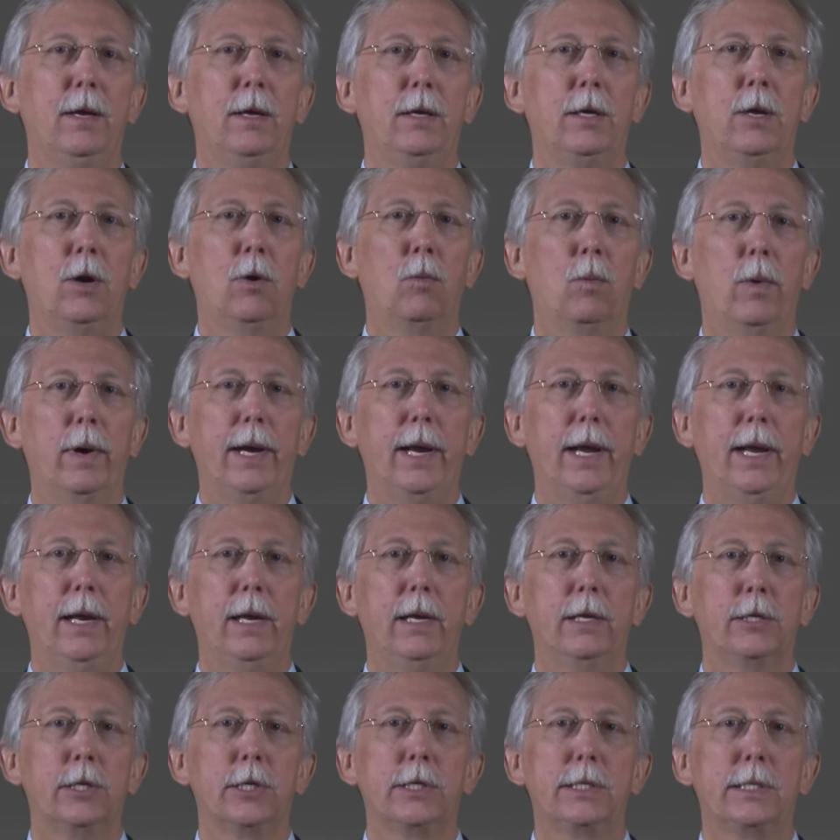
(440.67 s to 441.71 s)
You don't want to
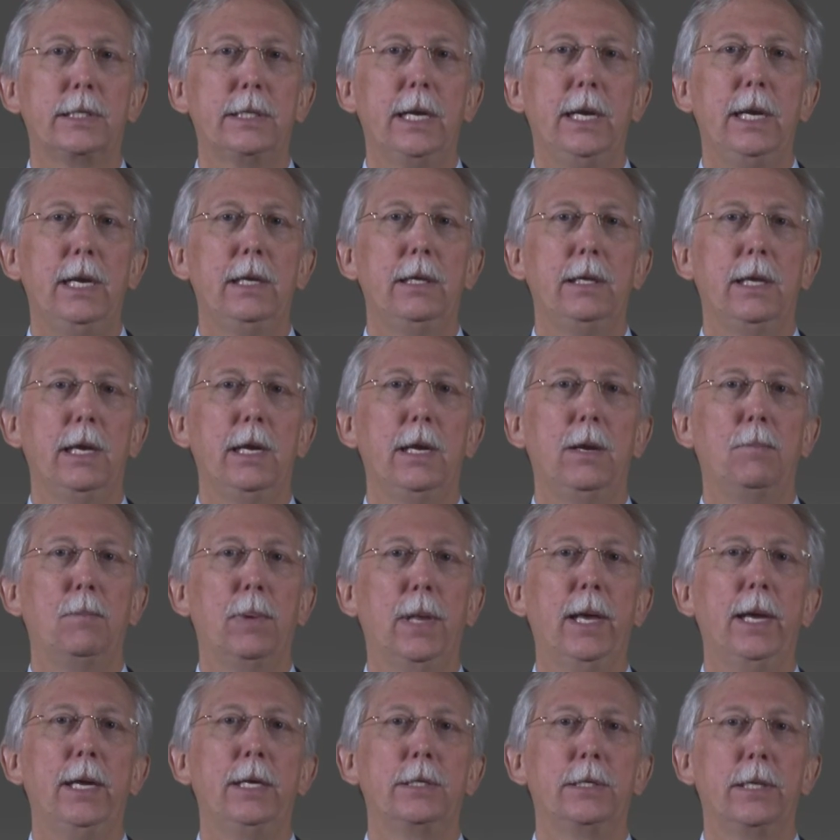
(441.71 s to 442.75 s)
just see the
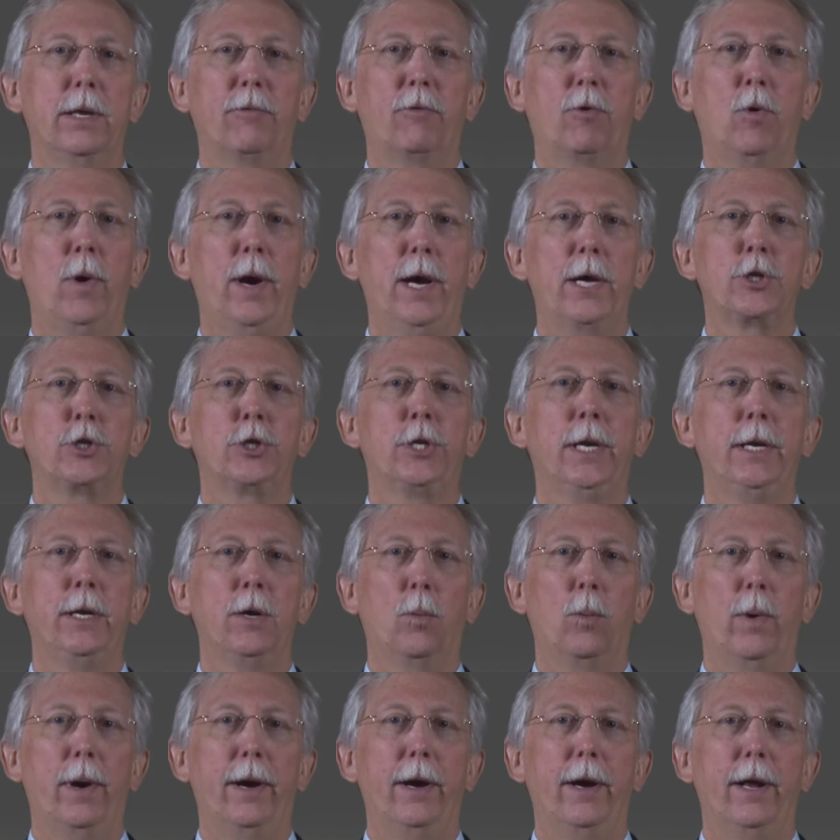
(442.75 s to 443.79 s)
planes that have crashed
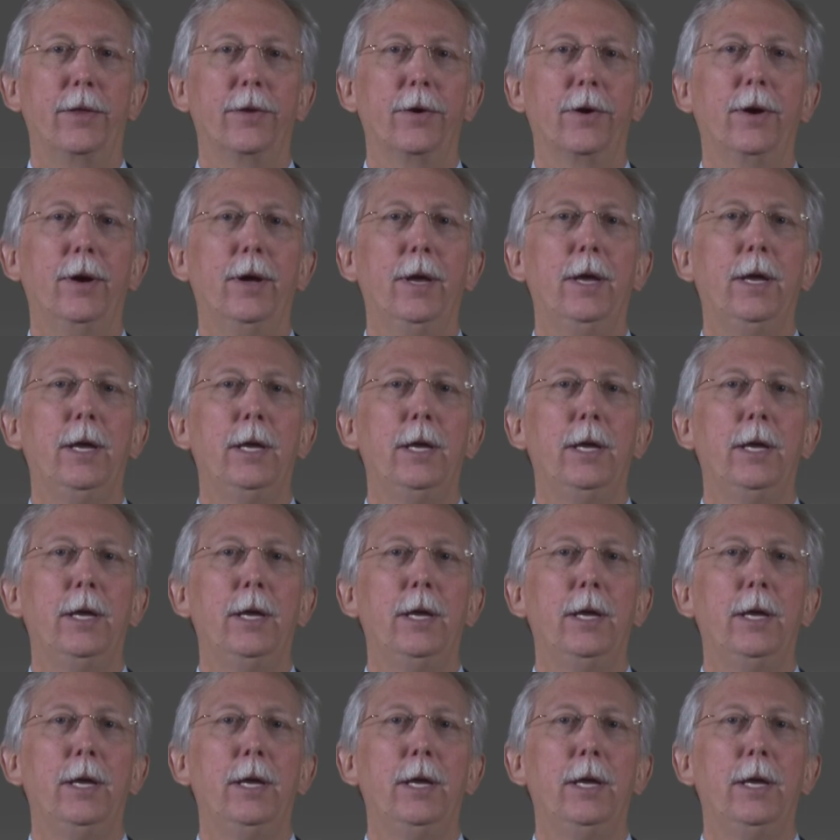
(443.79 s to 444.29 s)
into one another.